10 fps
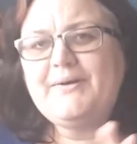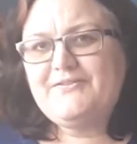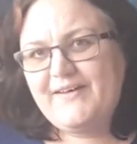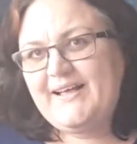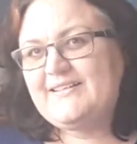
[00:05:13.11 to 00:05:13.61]

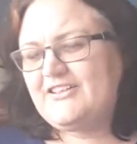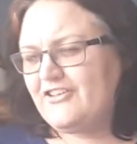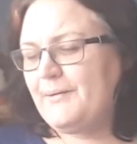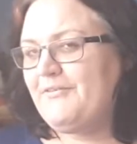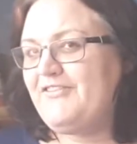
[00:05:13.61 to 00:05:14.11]
But the thing is, they
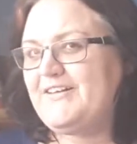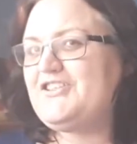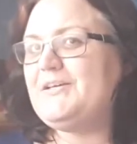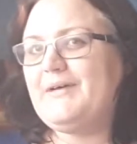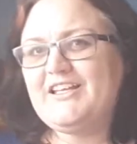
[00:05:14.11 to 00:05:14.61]
took up a
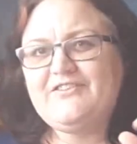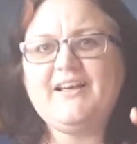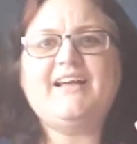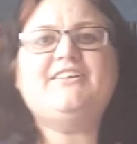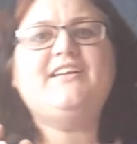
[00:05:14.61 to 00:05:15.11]
friendship, and the
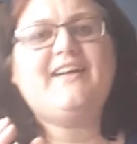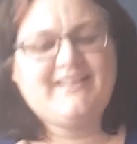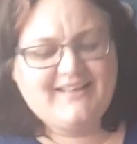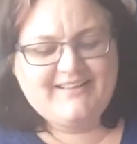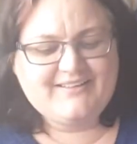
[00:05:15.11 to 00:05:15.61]
thing I actually
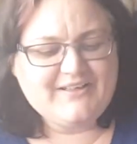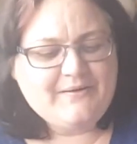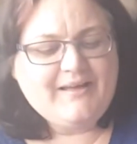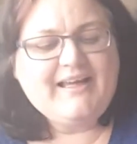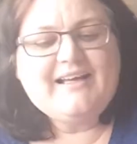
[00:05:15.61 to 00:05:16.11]
like is
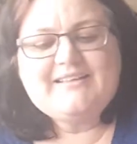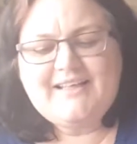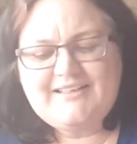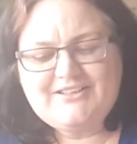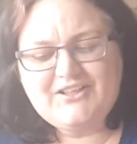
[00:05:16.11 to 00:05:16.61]

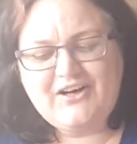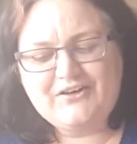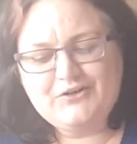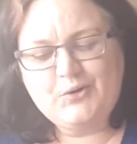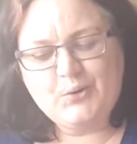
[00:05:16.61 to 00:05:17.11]
they
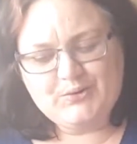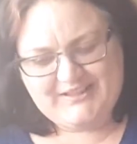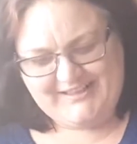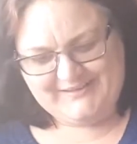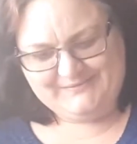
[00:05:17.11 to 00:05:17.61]
start
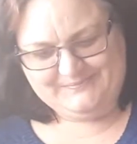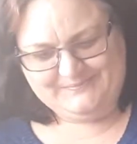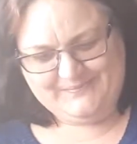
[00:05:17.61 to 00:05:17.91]
courting